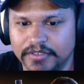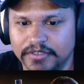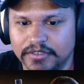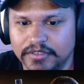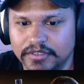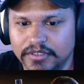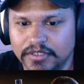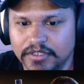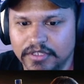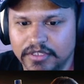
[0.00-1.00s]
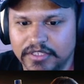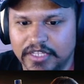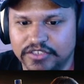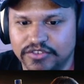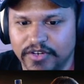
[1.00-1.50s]
in next.
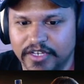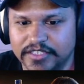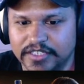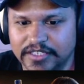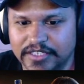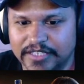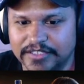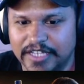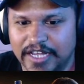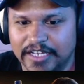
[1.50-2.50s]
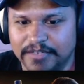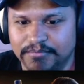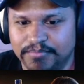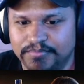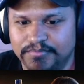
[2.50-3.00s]
That's crazy. That's not
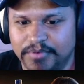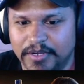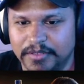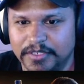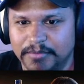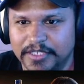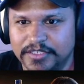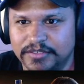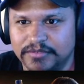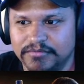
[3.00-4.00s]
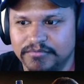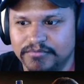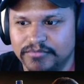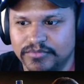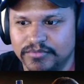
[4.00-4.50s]
probably the best
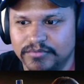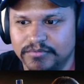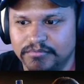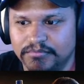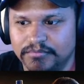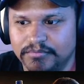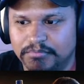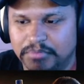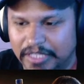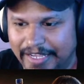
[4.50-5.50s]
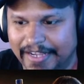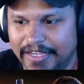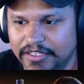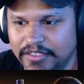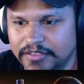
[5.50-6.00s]

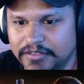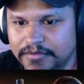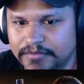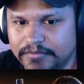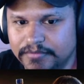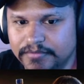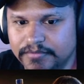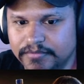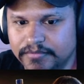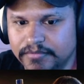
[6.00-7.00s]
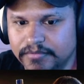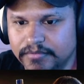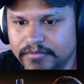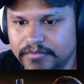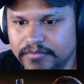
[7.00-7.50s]
plan. That's one math down.
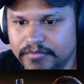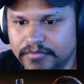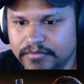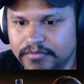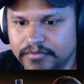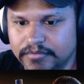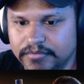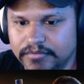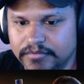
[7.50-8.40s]
You good, buddy?